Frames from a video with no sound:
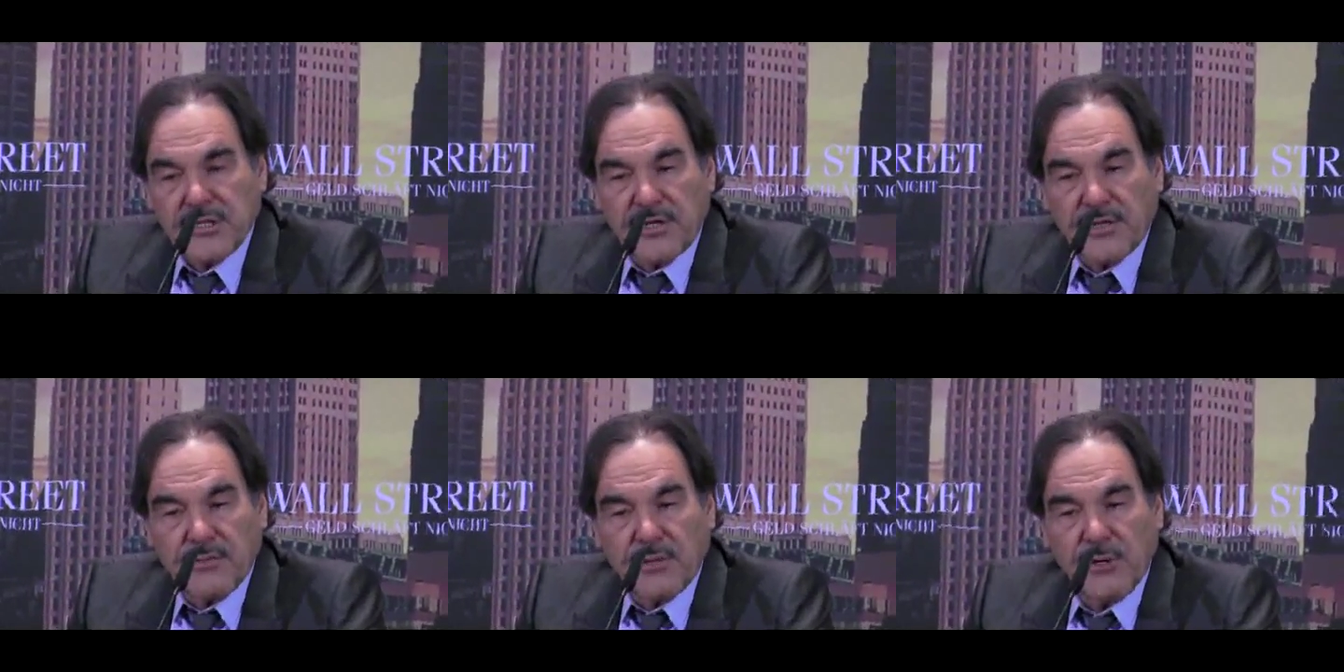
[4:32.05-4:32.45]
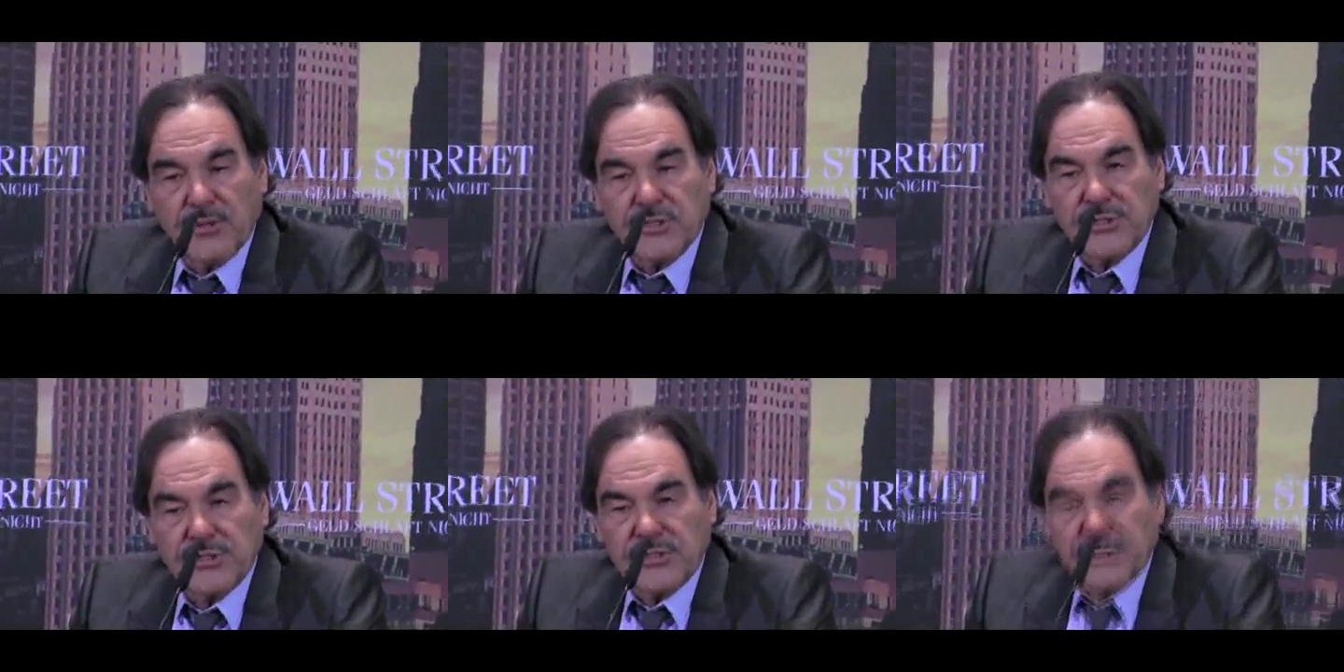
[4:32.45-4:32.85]
on
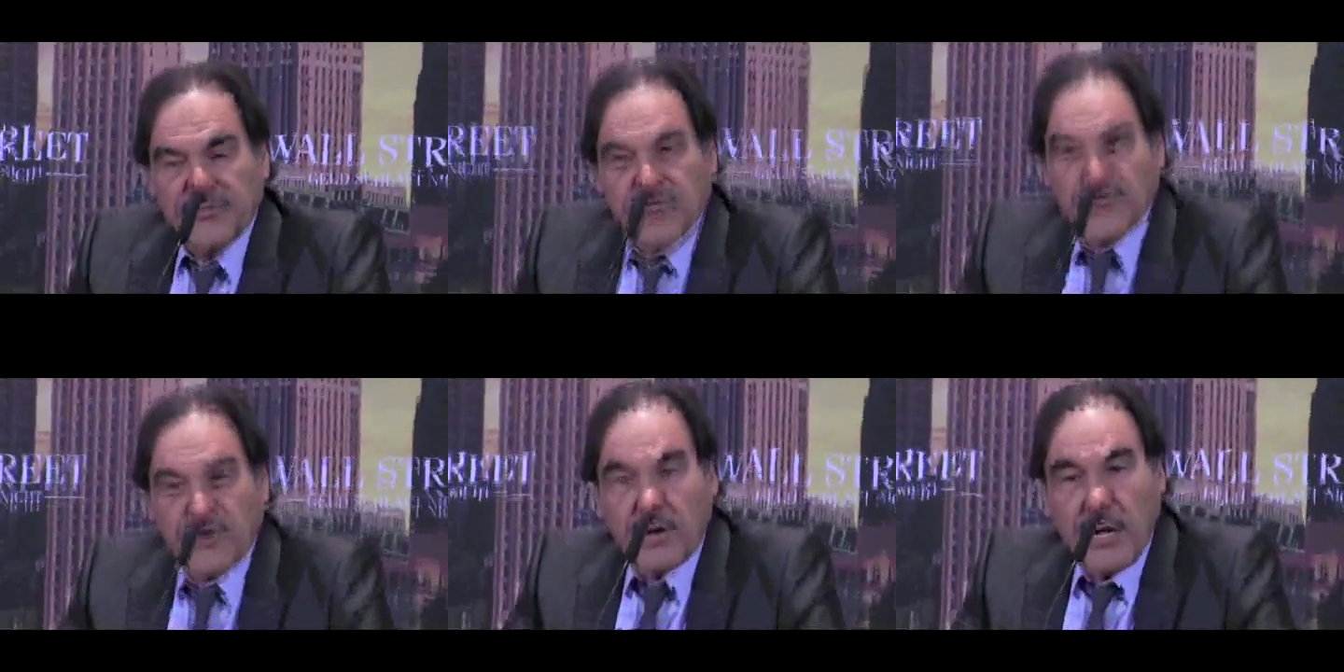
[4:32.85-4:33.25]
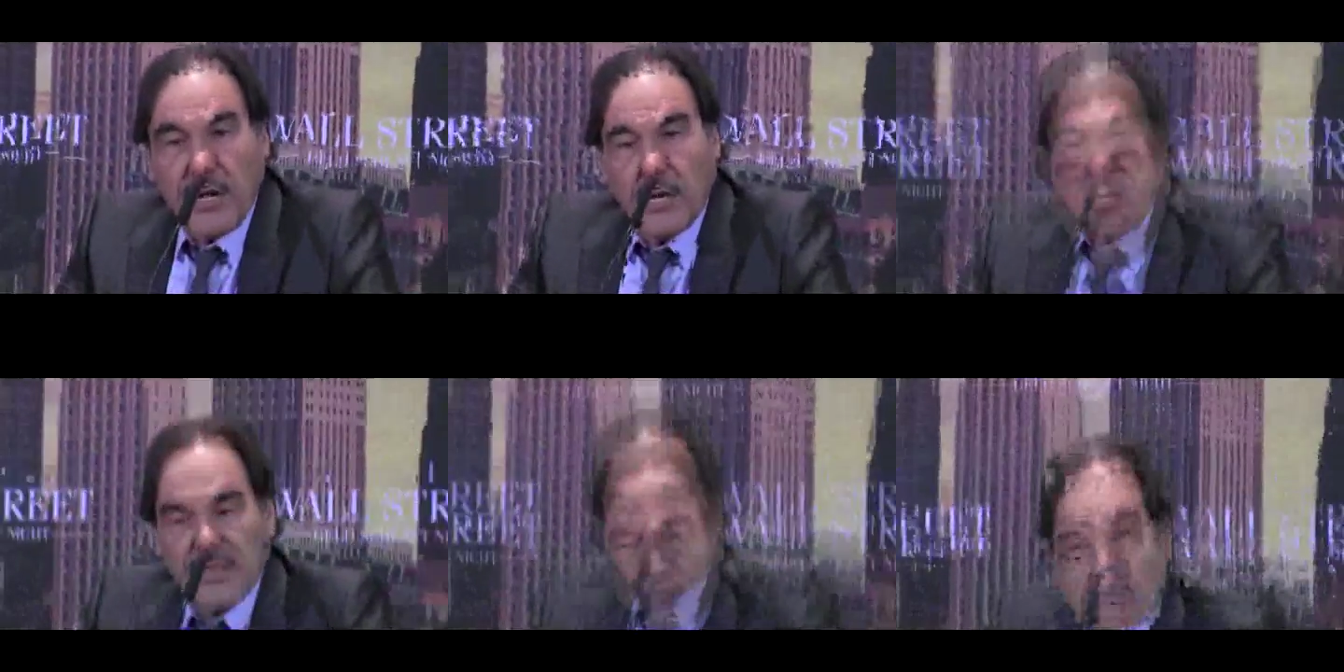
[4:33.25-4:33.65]
emotions of
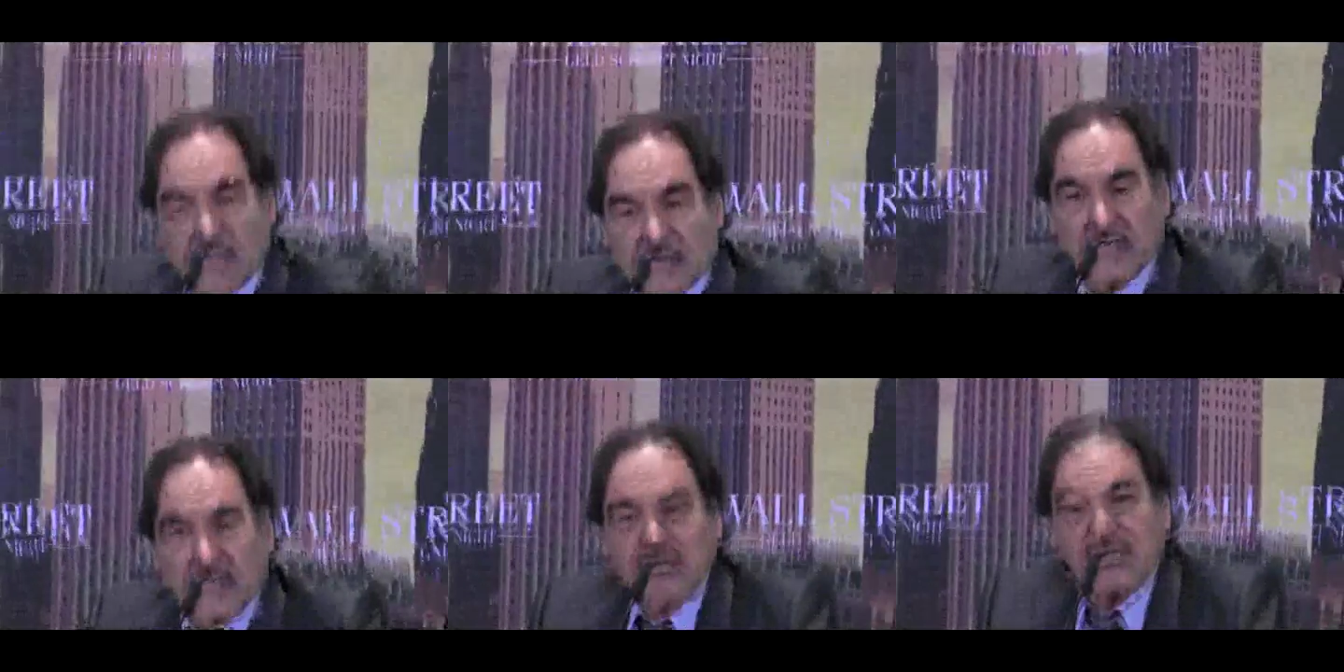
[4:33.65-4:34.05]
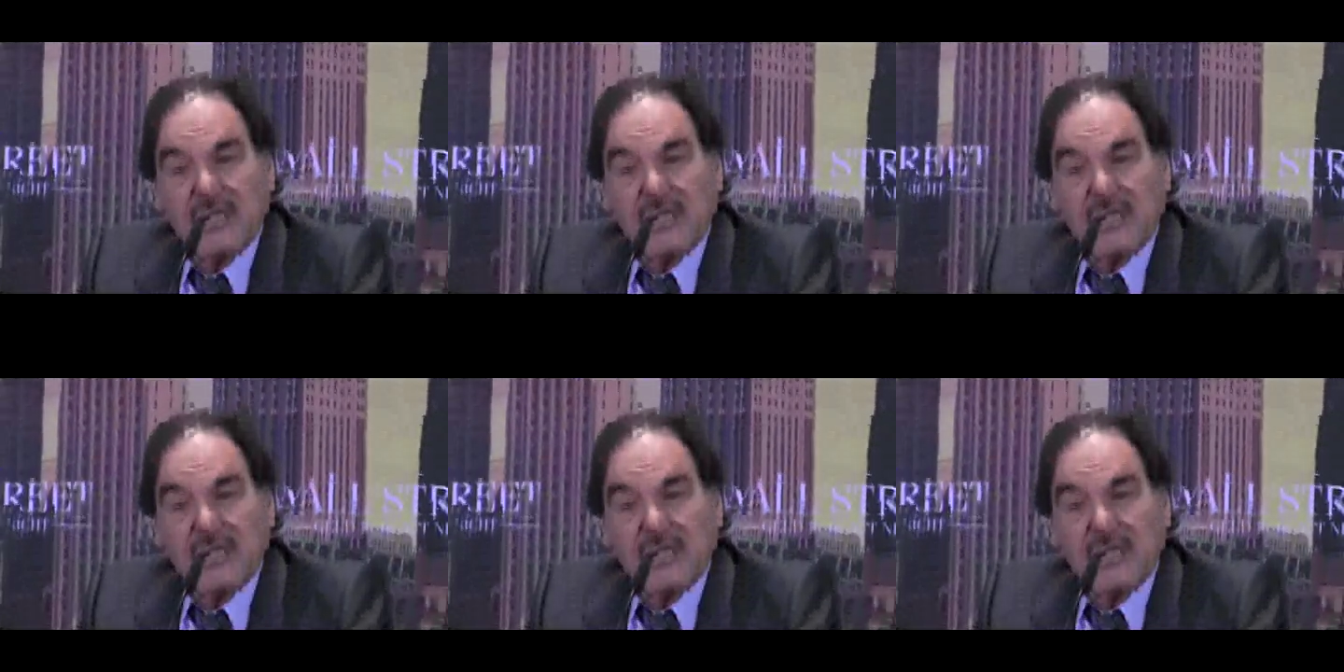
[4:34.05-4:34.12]
greed